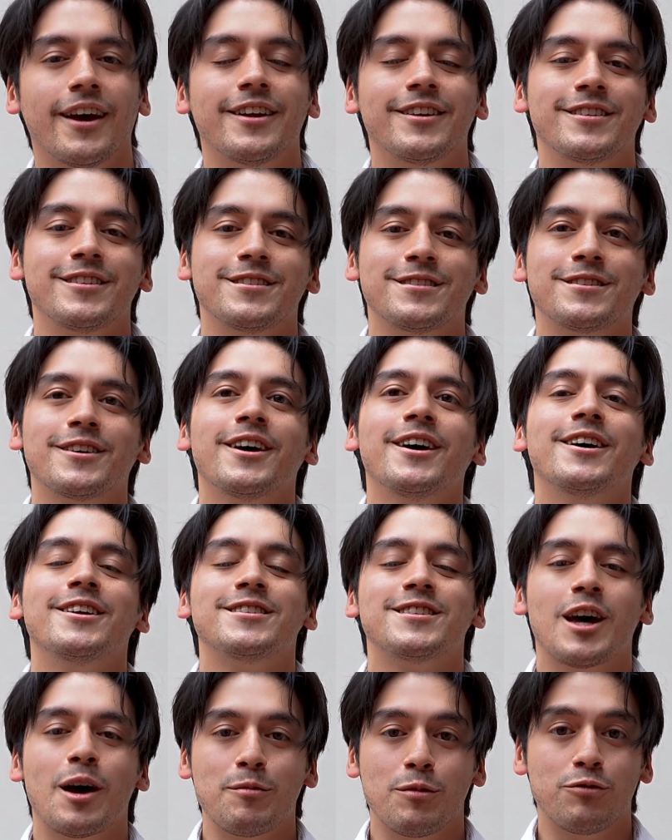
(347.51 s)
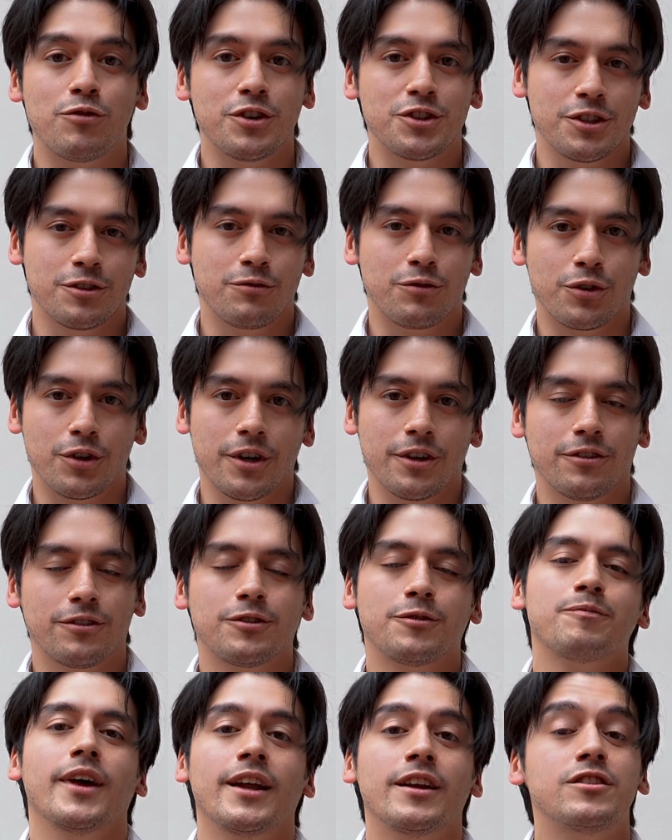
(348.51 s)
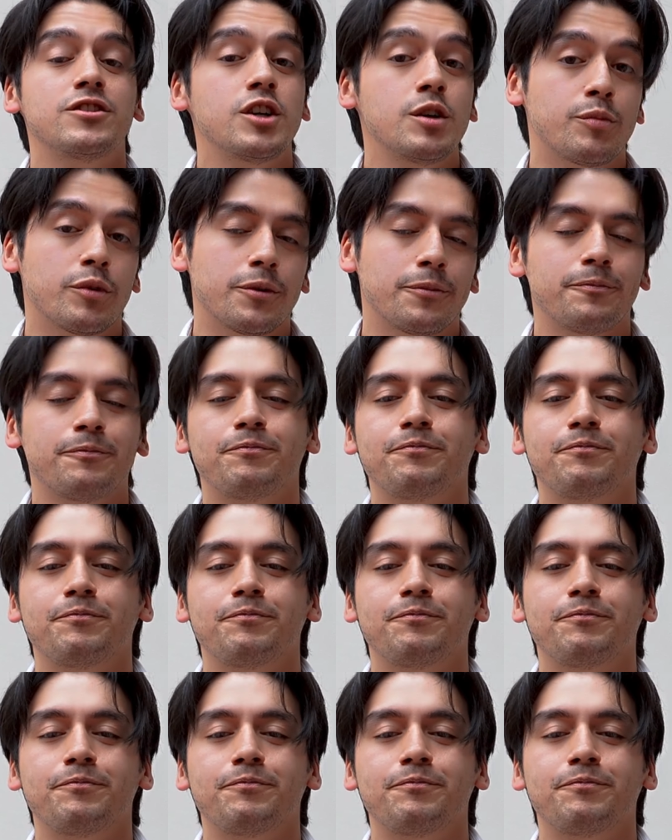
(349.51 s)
and is time efficient for us, and it's cheaper.